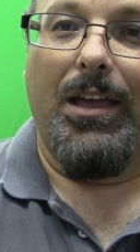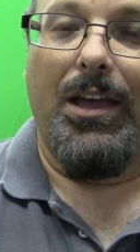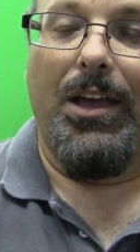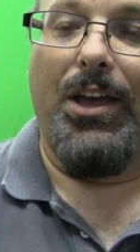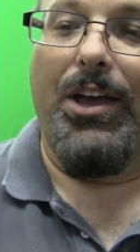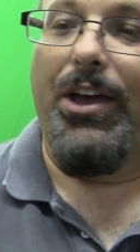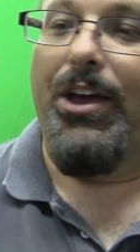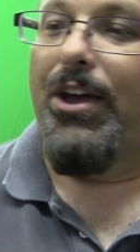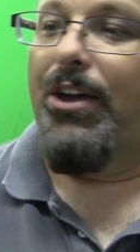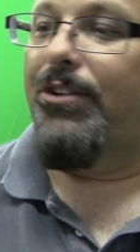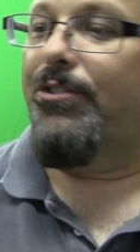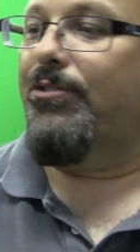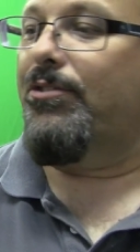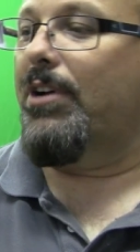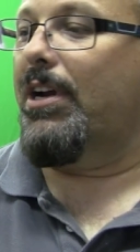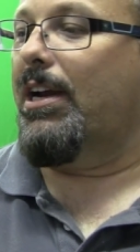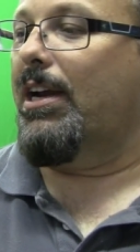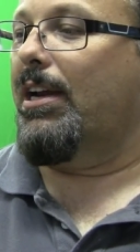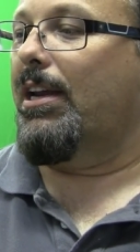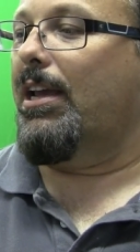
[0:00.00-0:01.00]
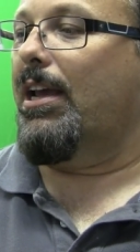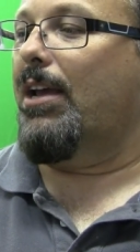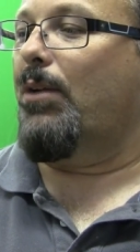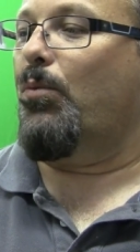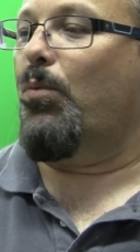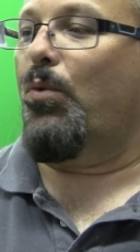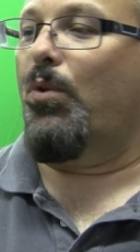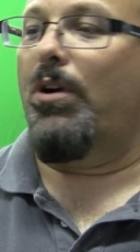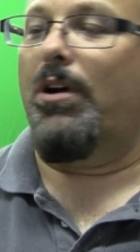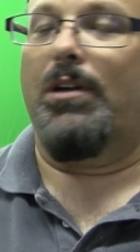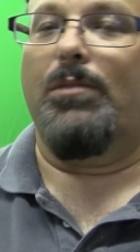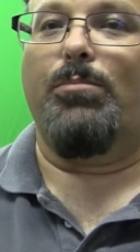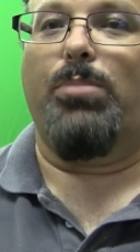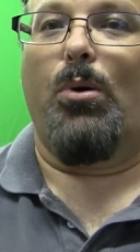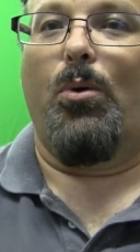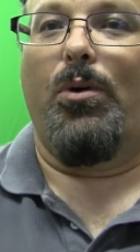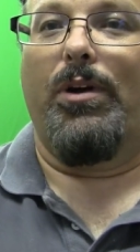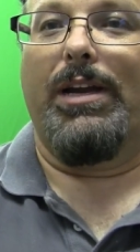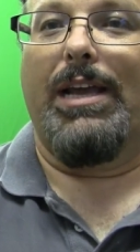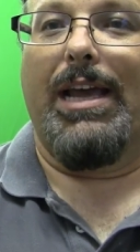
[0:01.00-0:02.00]
101.8
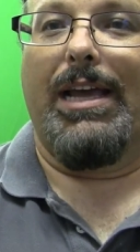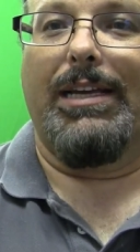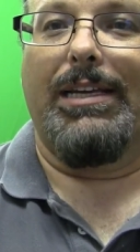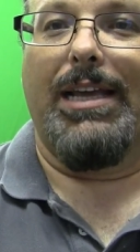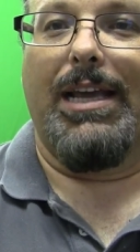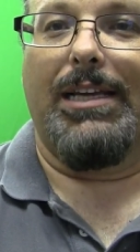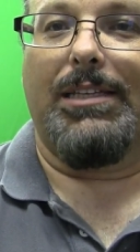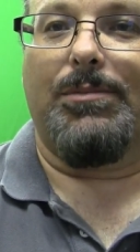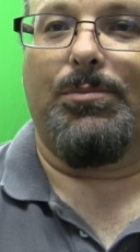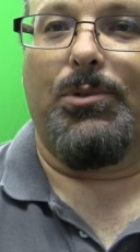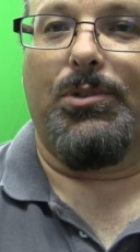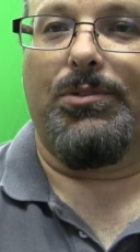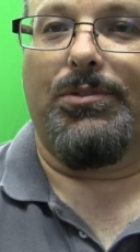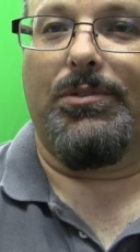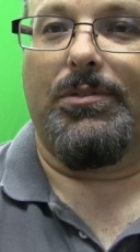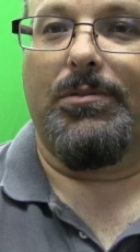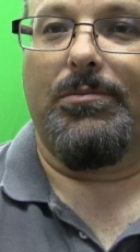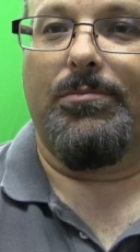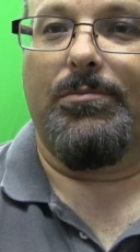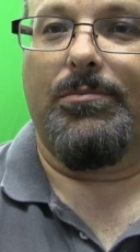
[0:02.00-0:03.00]
decibels.